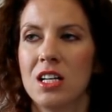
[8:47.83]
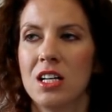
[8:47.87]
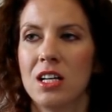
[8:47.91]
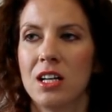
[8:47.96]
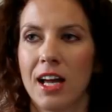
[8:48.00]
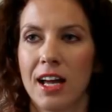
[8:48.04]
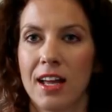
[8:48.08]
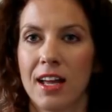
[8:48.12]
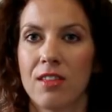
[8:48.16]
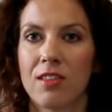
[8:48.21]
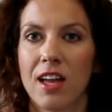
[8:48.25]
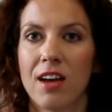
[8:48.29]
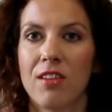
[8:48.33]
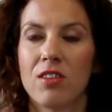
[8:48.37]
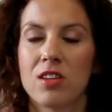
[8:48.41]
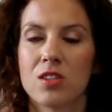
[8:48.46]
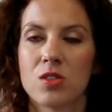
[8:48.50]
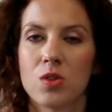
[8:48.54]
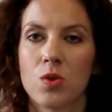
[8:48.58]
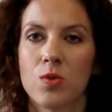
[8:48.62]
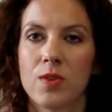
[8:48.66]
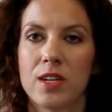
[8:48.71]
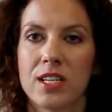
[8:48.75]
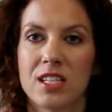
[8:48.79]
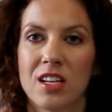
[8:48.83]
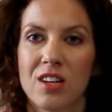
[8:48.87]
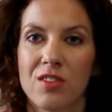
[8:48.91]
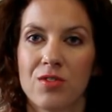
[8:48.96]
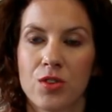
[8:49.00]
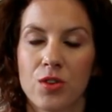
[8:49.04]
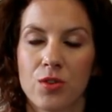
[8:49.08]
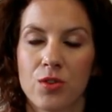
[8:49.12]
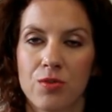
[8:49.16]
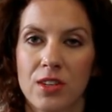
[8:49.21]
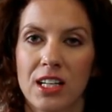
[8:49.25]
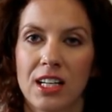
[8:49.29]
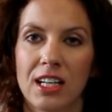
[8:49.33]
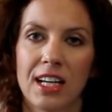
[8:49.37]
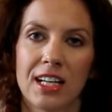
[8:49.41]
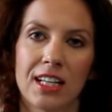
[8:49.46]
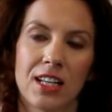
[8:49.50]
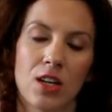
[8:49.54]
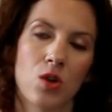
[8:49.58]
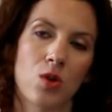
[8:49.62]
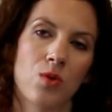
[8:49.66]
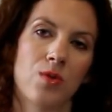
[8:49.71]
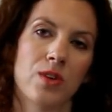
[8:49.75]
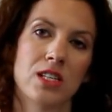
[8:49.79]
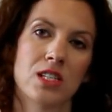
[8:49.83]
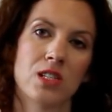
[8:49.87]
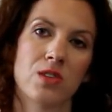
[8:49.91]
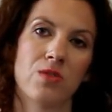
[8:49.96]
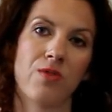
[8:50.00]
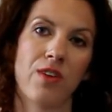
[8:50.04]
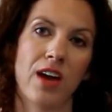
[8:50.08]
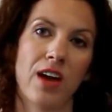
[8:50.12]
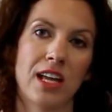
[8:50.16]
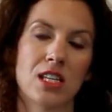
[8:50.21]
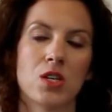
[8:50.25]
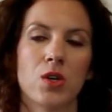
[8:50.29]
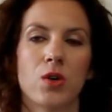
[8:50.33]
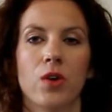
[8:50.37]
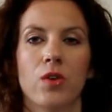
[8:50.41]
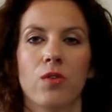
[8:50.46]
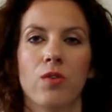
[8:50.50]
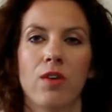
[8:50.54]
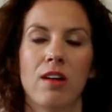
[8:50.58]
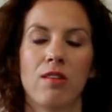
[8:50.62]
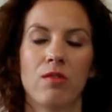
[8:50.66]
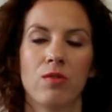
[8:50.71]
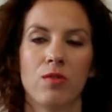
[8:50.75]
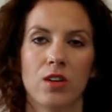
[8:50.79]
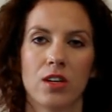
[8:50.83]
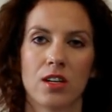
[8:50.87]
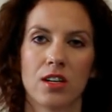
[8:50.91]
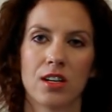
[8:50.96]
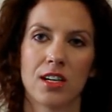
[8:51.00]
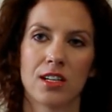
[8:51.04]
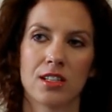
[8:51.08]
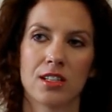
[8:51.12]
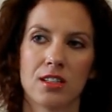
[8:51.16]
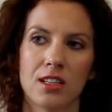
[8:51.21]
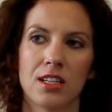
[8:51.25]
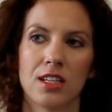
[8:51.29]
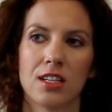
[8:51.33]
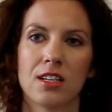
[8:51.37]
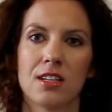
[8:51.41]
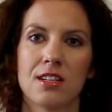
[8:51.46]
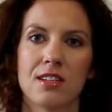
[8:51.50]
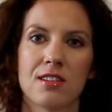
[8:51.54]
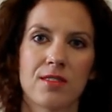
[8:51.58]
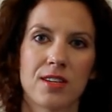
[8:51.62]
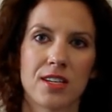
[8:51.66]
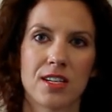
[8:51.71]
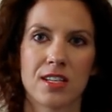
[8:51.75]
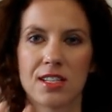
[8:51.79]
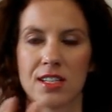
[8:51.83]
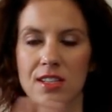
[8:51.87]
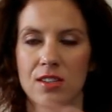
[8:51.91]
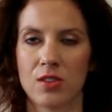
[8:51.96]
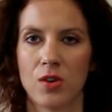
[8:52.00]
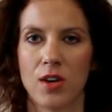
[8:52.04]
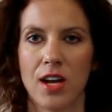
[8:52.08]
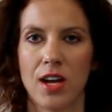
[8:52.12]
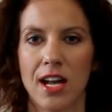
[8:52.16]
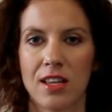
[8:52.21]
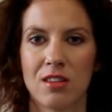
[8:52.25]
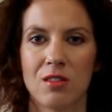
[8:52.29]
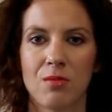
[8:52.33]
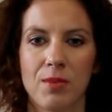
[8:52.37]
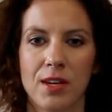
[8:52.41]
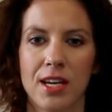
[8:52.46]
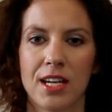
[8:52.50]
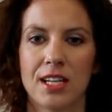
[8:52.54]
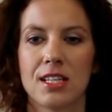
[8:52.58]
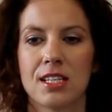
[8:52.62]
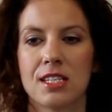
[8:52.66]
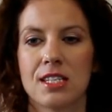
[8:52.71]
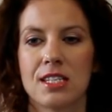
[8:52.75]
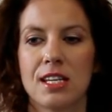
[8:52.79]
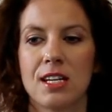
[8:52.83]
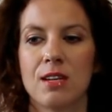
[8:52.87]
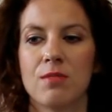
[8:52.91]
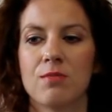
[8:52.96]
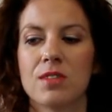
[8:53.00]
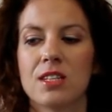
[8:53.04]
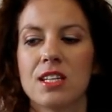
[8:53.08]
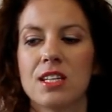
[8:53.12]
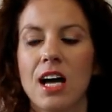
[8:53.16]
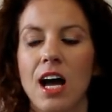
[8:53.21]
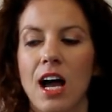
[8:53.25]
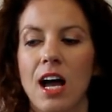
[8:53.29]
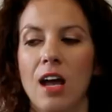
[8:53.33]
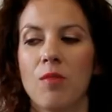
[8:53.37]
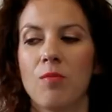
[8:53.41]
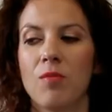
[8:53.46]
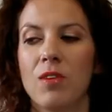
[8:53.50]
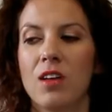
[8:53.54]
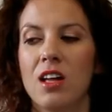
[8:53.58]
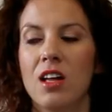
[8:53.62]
and that was always after feeding, like they always fed her while we were cuddling her, because it all had to be at the same time.